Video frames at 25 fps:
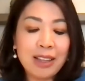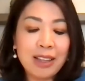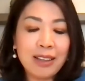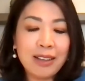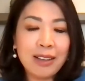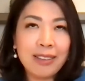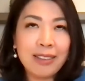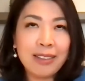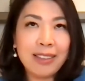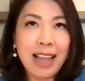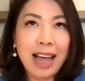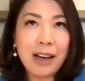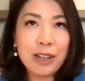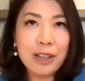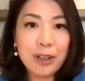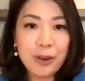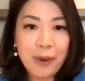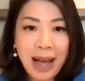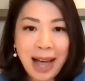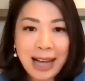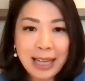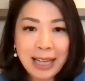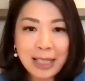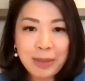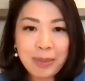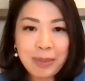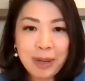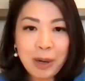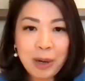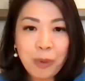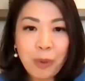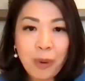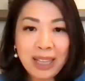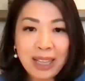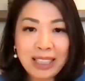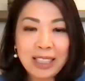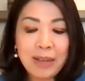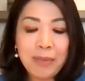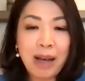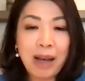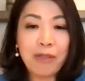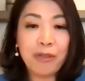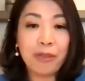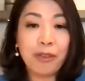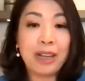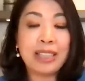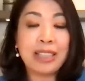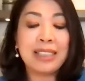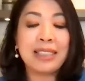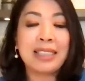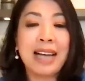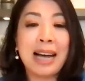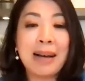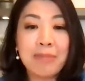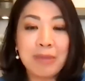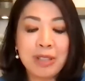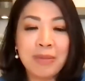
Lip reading: now you ask me, what did my friends come